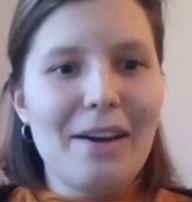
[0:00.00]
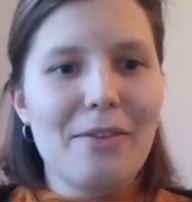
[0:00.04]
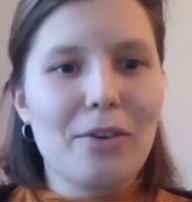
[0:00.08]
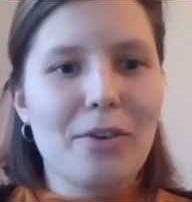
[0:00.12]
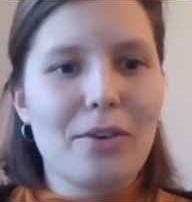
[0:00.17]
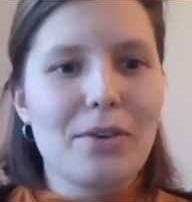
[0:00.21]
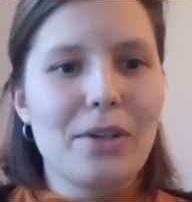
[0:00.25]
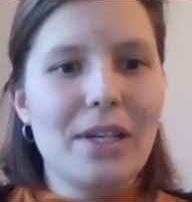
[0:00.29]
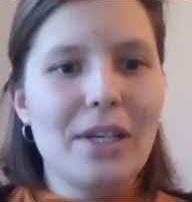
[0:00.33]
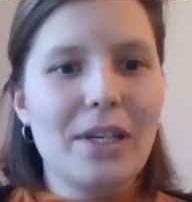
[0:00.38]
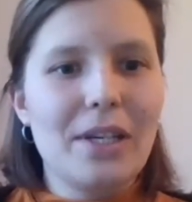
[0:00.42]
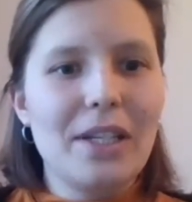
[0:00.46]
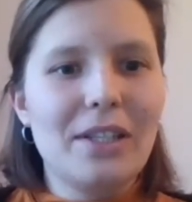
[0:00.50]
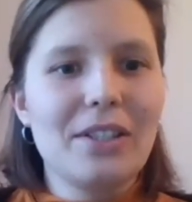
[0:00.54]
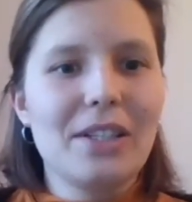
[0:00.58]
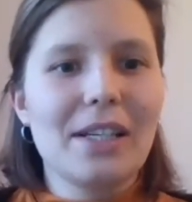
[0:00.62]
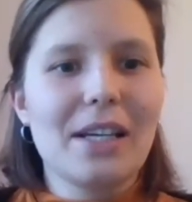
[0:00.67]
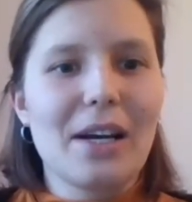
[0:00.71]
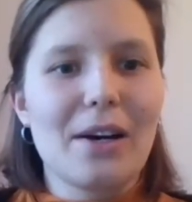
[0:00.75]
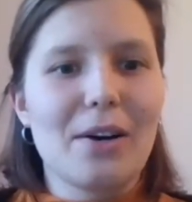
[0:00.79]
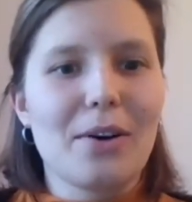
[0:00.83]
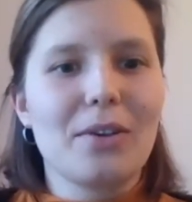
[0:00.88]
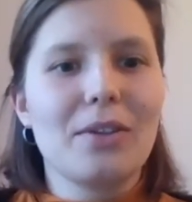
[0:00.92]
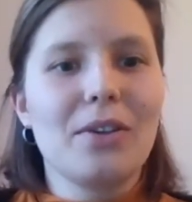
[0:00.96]

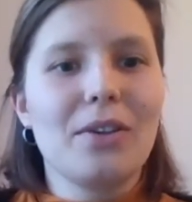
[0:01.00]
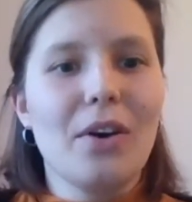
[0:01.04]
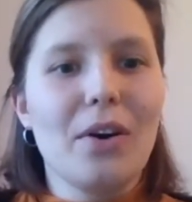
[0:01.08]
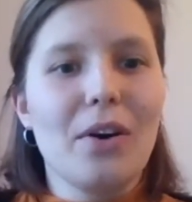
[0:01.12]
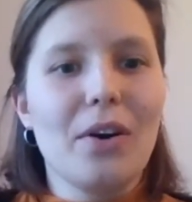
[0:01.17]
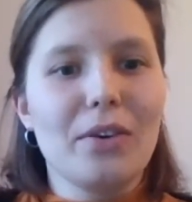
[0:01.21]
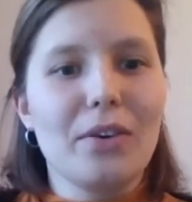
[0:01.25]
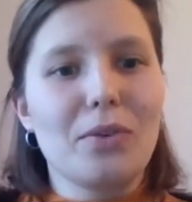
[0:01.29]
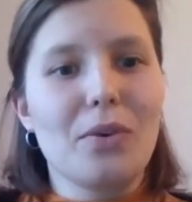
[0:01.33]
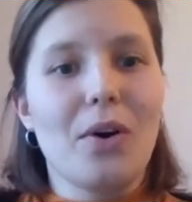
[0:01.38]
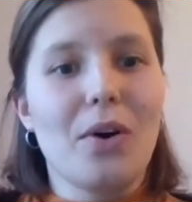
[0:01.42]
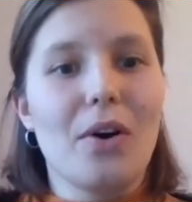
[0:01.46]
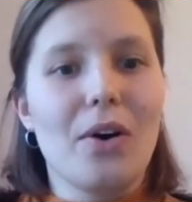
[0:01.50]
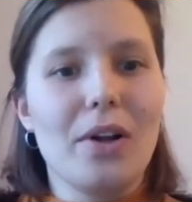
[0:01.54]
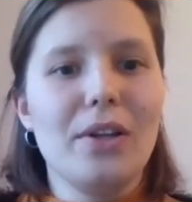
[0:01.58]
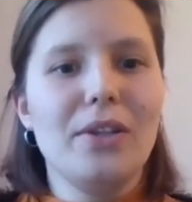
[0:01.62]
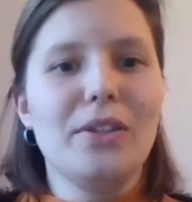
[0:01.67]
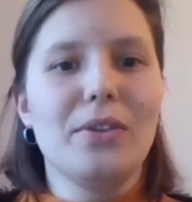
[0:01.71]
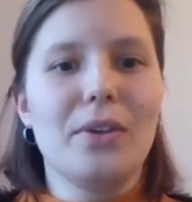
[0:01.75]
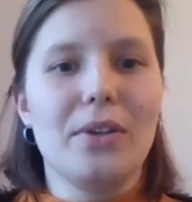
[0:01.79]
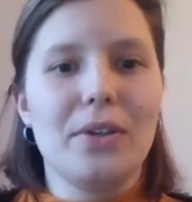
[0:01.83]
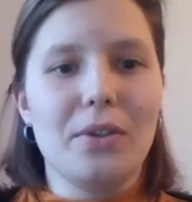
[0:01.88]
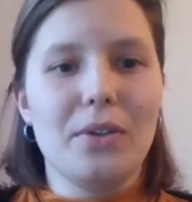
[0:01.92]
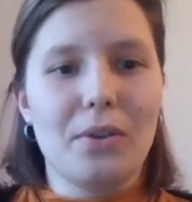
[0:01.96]
to all
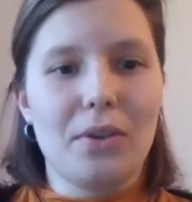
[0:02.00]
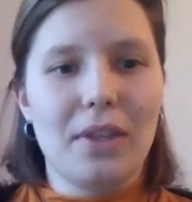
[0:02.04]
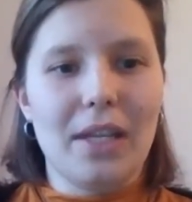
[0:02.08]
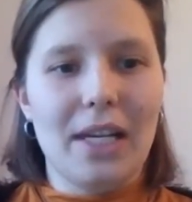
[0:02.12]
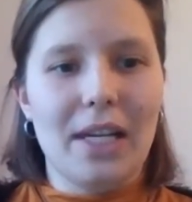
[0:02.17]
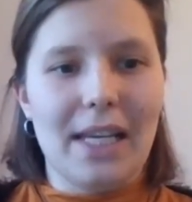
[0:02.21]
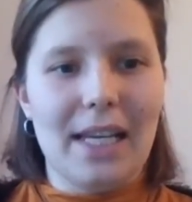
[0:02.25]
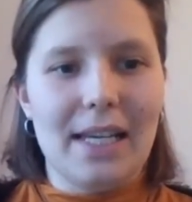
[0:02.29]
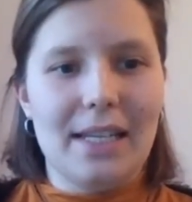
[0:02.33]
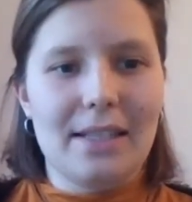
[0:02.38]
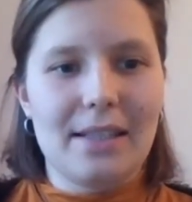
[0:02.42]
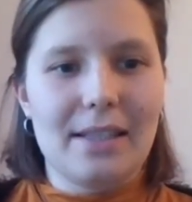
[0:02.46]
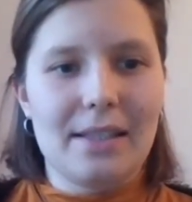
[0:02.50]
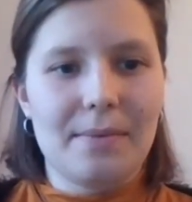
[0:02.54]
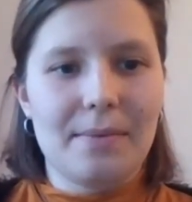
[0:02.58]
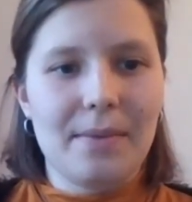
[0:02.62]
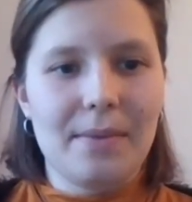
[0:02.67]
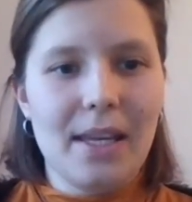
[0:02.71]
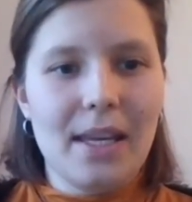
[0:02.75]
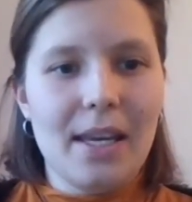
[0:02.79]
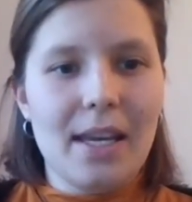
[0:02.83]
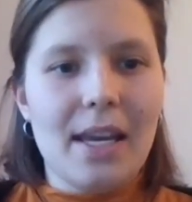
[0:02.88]
UN youth delegates.